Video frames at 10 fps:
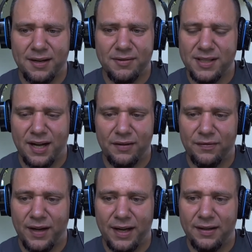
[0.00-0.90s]
I was not a
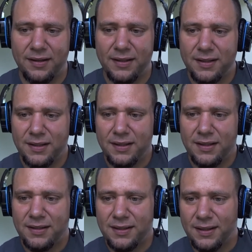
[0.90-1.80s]
fan.
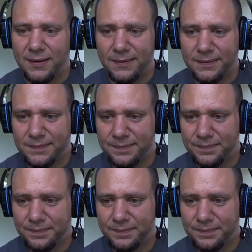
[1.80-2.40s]
So,